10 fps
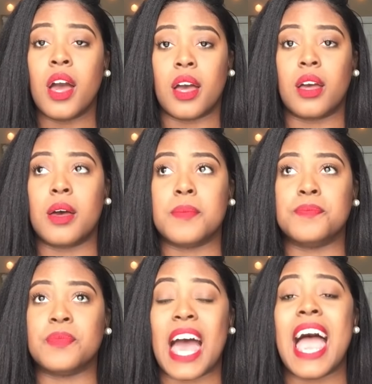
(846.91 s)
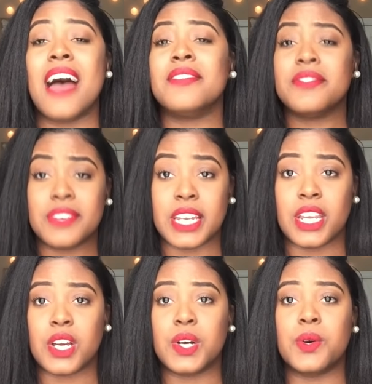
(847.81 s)
I have a
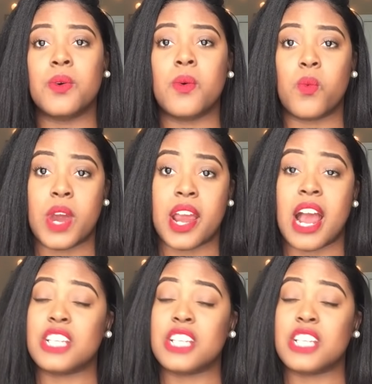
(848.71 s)
video where